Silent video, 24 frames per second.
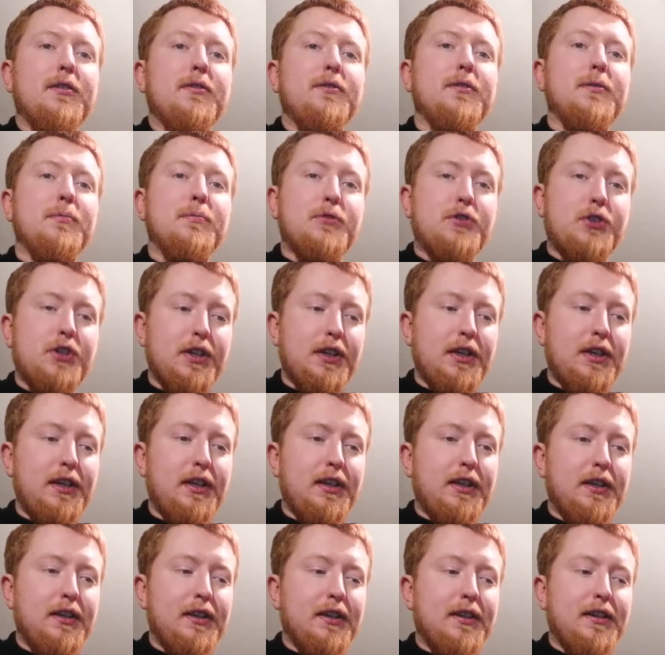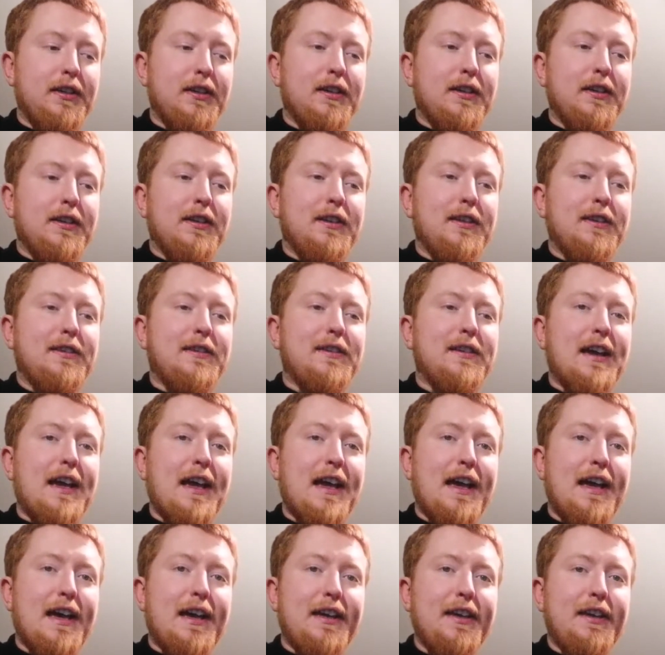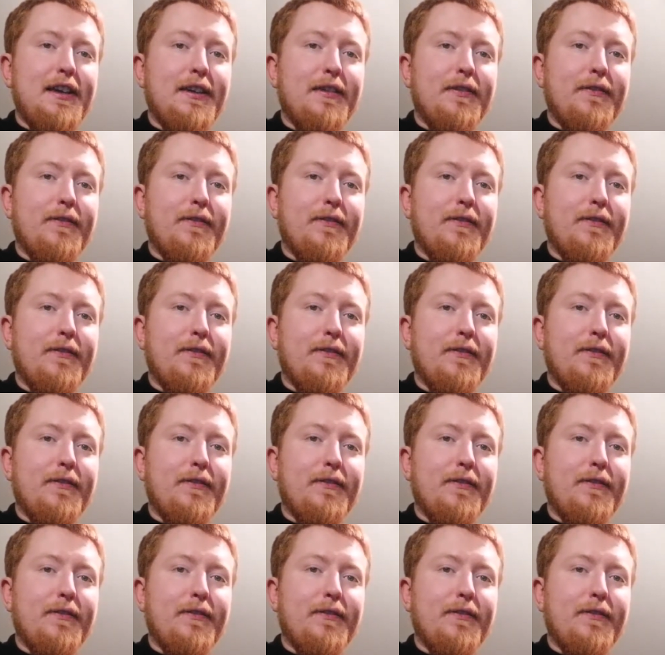from G to A,